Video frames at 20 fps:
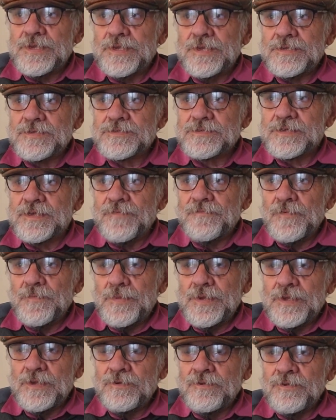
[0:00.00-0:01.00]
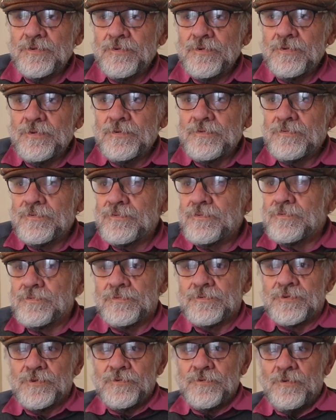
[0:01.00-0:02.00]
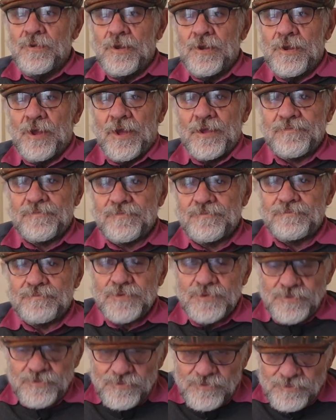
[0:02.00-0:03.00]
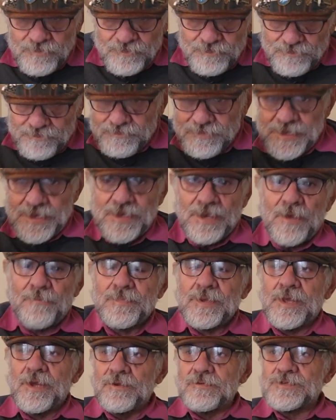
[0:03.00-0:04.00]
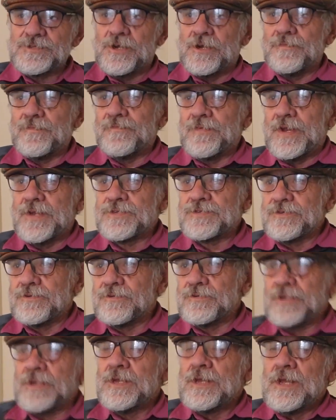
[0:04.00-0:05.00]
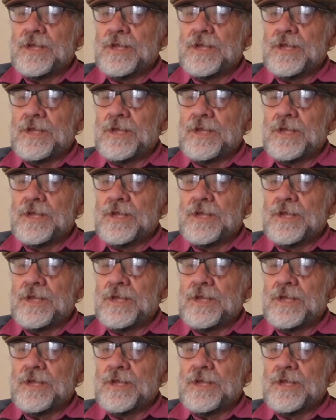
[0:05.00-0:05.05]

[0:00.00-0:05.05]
It's given me a new life, new get up and go type of attitude.